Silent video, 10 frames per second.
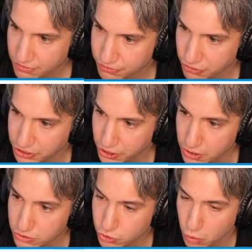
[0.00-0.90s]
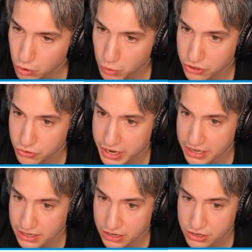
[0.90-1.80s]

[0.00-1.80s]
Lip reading: for those who are wondering,